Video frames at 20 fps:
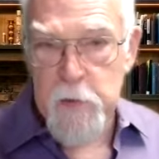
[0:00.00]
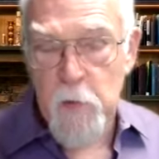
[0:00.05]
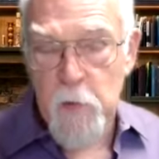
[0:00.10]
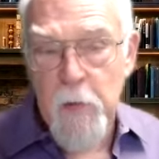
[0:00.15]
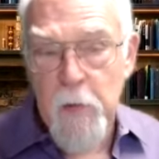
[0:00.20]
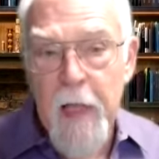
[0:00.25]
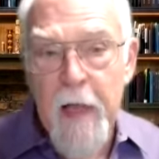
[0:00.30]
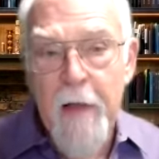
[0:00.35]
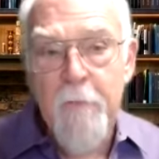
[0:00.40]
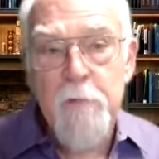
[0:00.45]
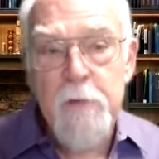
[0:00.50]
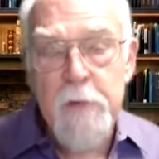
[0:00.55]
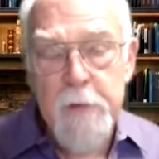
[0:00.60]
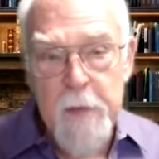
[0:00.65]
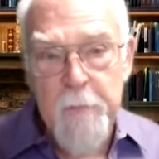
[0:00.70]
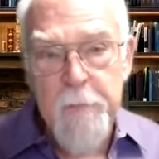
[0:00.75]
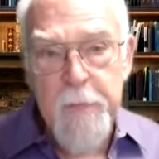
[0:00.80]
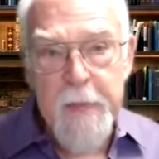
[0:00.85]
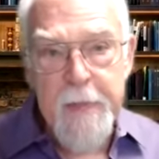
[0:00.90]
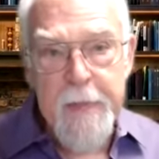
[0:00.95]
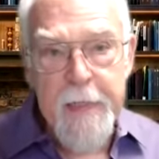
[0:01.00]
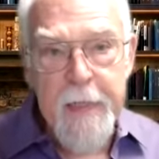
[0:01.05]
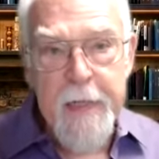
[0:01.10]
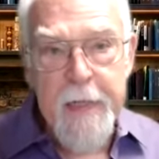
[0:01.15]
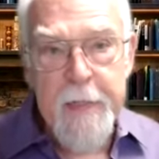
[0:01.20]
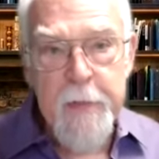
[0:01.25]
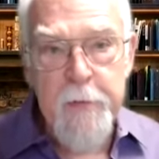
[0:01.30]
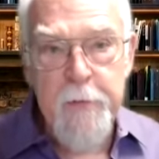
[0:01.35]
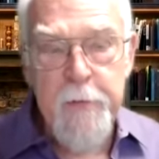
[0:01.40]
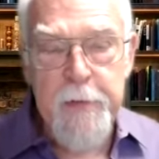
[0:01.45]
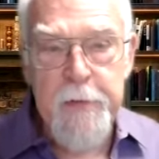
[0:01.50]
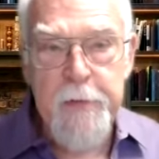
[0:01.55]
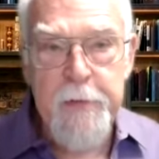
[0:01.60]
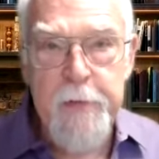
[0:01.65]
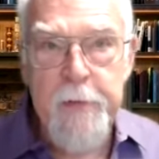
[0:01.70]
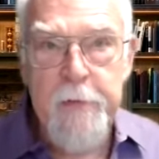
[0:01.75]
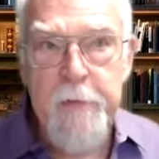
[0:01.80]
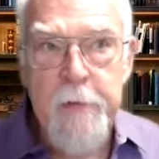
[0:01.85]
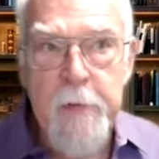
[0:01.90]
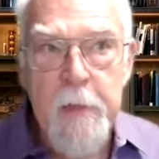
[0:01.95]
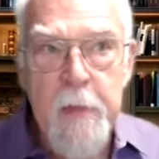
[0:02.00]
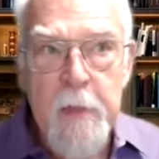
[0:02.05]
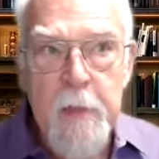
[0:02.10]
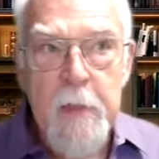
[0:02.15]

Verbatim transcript: So we have something to anchor into.